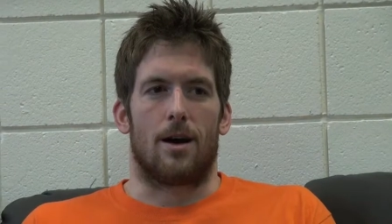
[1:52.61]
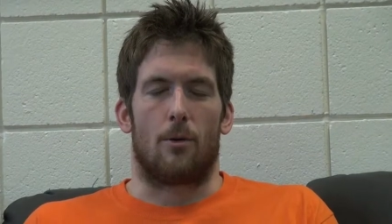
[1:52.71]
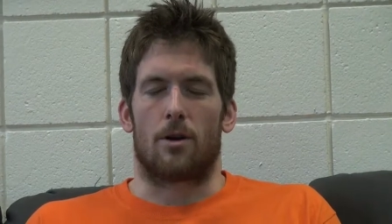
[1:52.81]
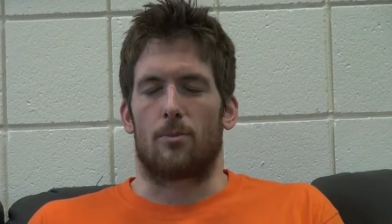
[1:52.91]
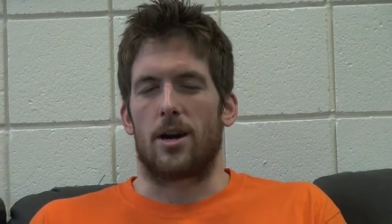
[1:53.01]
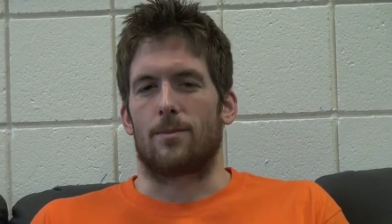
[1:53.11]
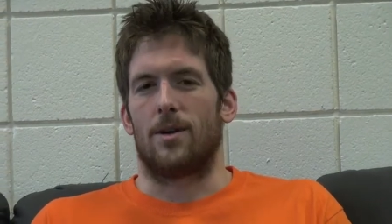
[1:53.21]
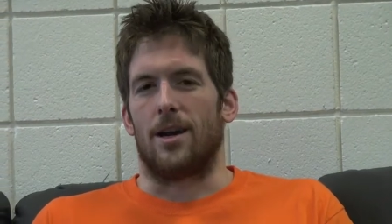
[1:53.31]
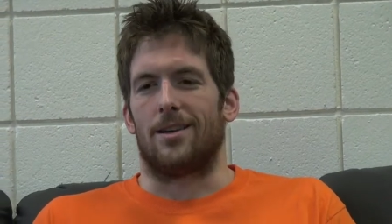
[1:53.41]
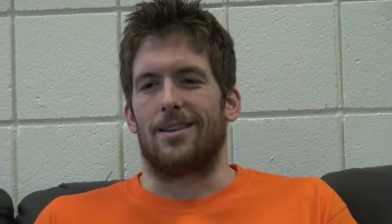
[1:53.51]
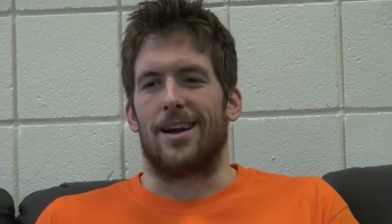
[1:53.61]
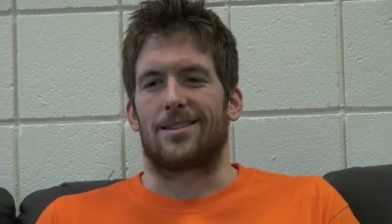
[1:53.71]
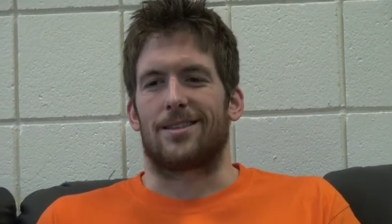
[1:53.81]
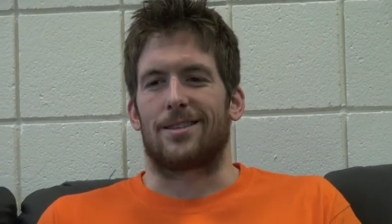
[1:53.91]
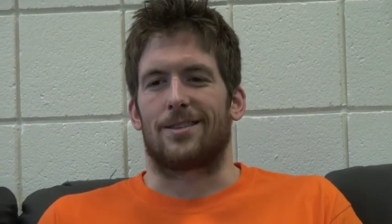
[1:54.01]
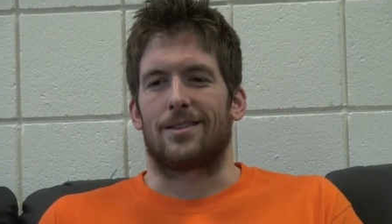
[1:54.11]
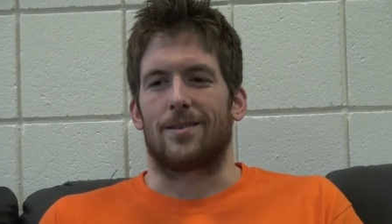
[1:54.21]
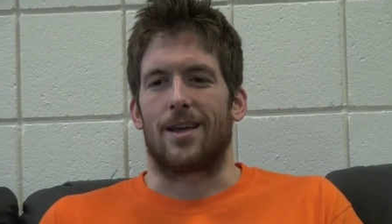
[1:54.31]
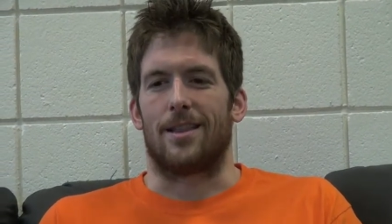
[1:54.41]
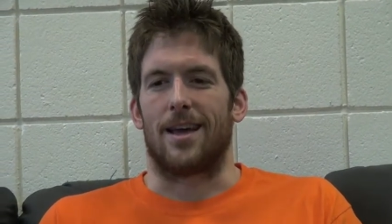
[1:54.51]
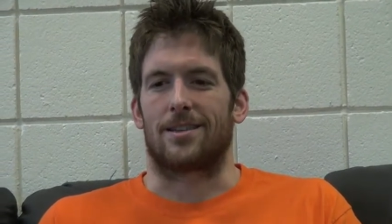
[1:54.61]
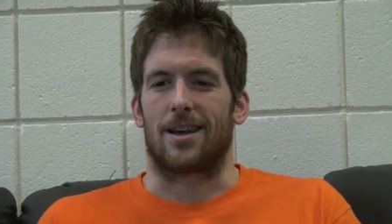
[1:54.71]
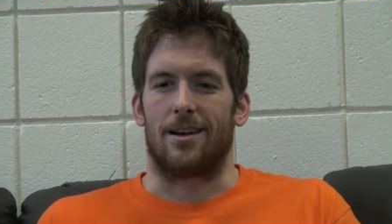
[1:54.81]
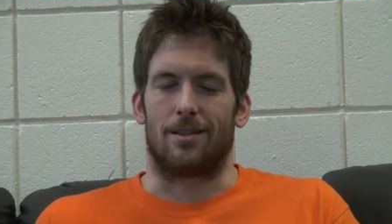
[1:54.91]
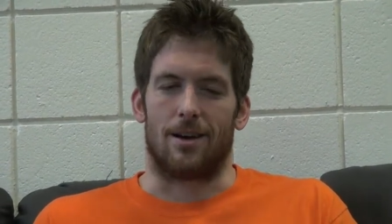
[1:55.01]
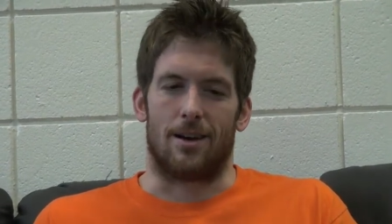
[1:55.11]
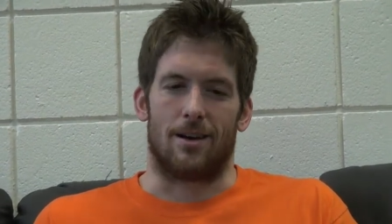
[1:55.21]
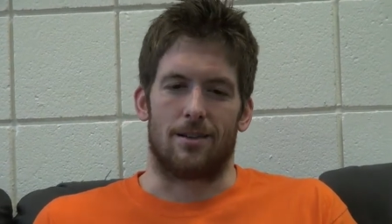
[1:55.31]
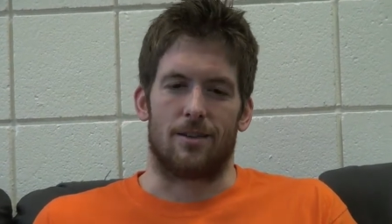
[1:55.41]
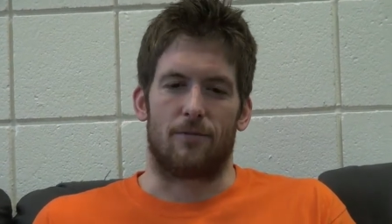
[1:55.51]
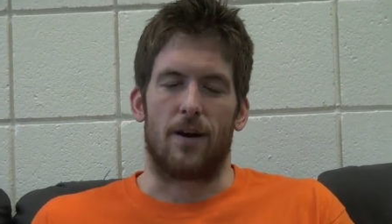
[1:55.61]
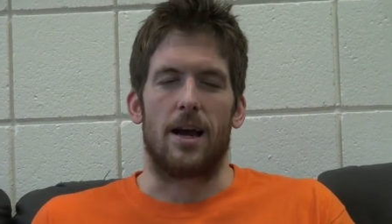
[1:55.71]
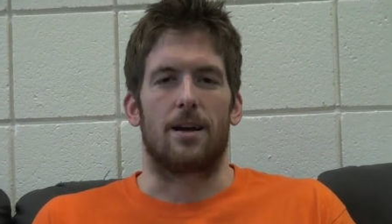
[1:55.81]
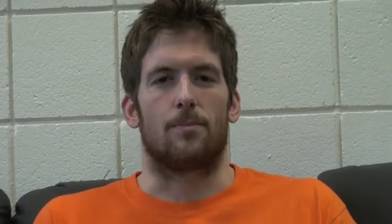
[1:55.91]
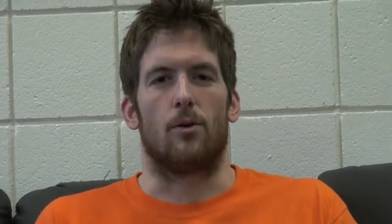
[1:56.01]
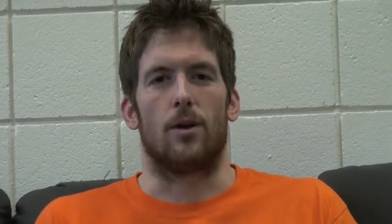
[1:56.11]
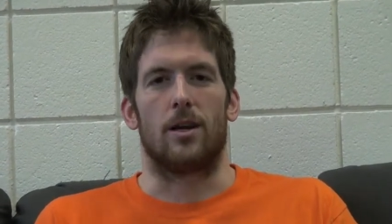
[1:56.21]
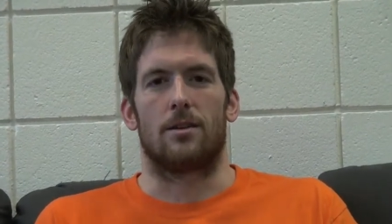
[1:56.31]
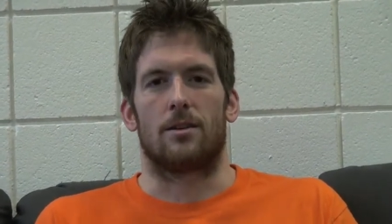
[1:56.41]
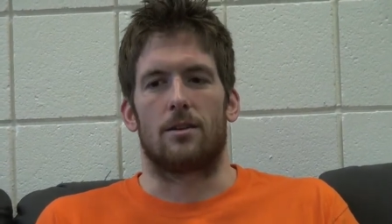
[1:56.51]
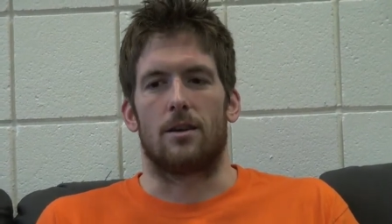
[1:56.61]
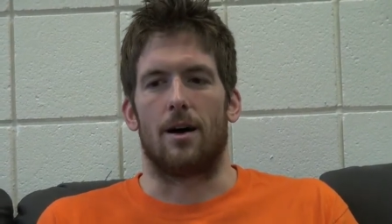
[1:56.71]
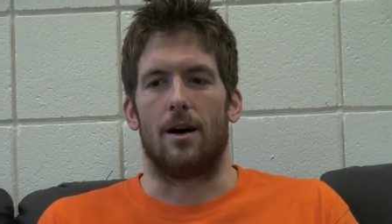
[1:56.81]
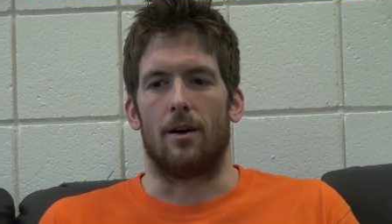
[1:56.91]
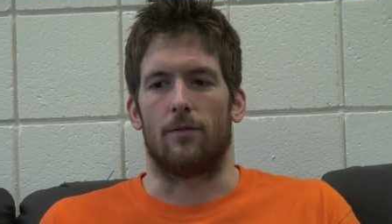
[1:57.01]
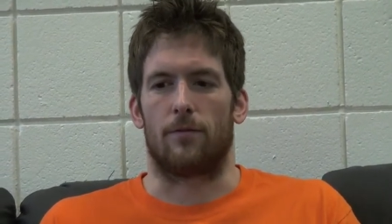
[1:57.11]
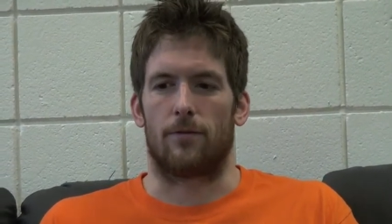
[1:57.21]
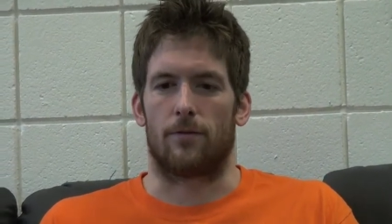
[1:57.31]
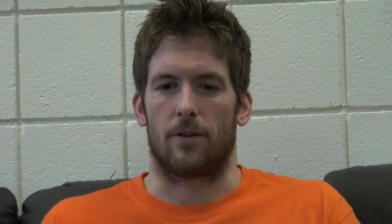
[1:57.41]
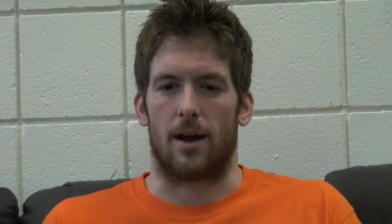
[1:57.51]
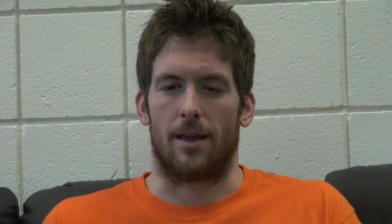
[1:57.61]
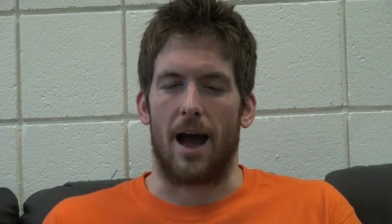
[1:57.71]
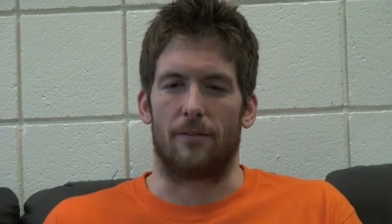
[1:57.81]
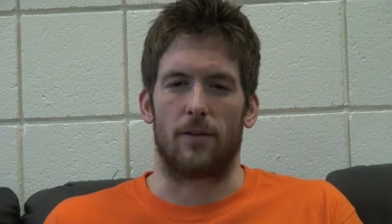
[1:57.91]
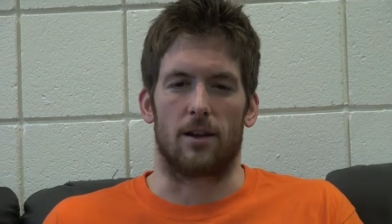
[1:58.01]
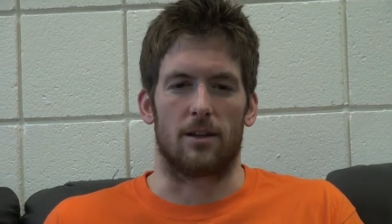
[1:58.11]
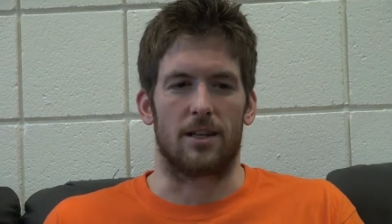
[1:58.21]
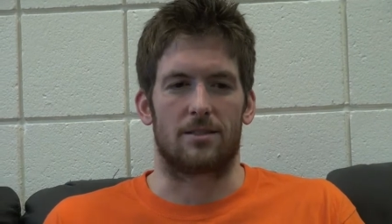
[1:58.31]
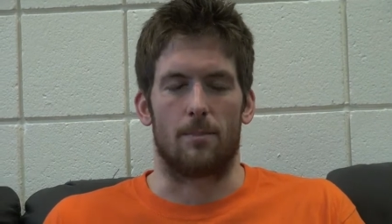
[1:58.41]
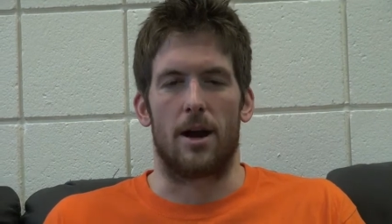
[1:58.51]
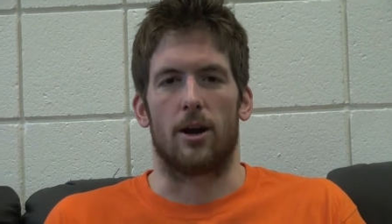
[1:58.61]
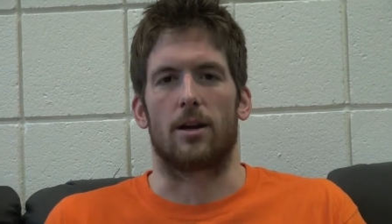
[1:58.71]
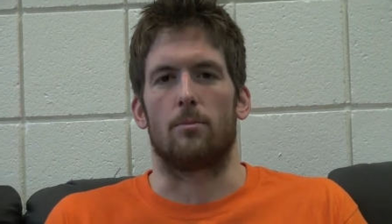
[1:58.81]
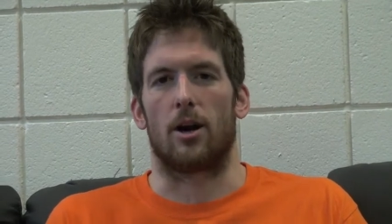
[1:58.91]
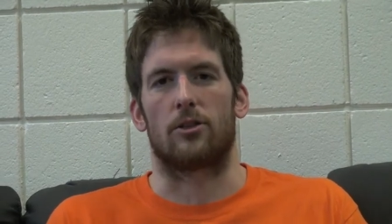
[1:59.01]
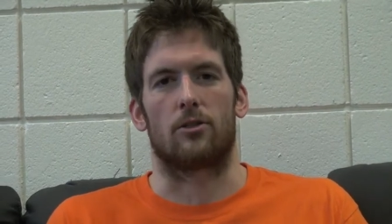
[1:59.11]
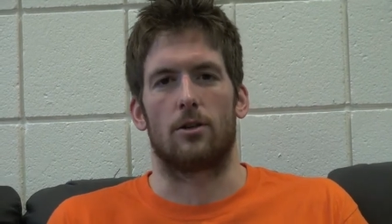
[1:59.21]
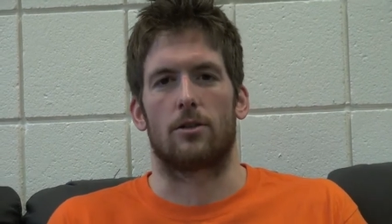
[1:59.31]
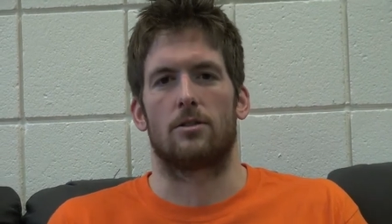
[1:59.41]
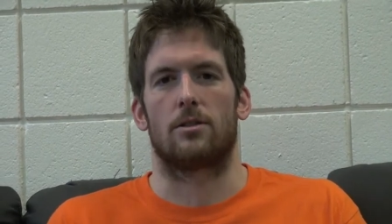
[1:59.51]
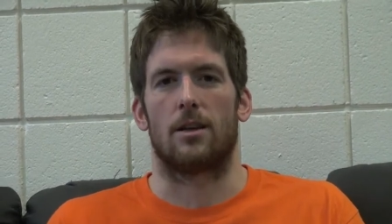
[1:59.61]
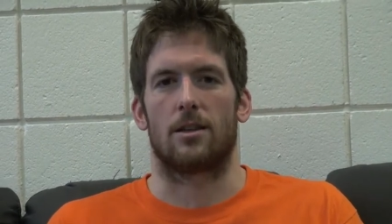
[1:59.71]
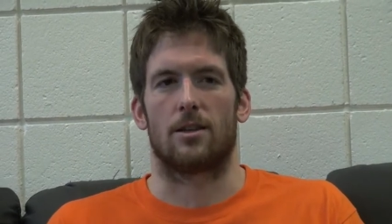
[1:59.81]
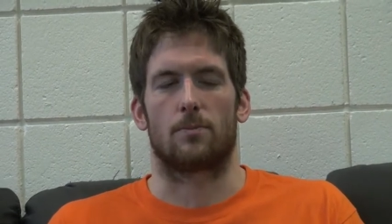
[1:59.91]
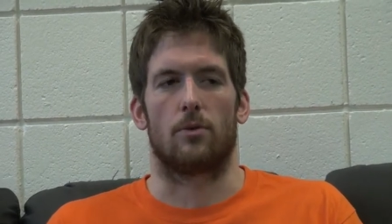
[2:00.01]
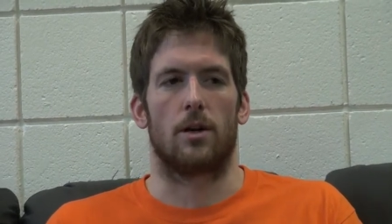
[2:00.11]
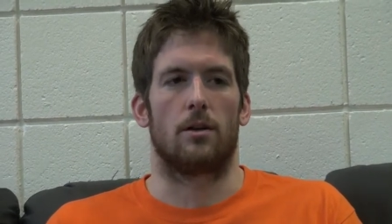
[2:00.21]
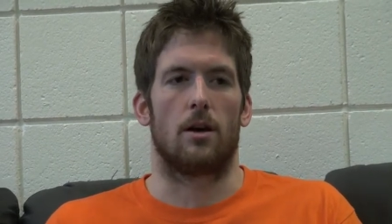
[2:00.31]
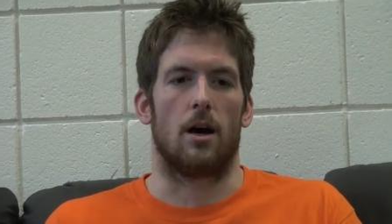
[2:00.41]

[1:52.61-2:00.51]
I want to break a minute. That's that, that's kind of the defining point of I, I feel at least American breaststrokers at this point.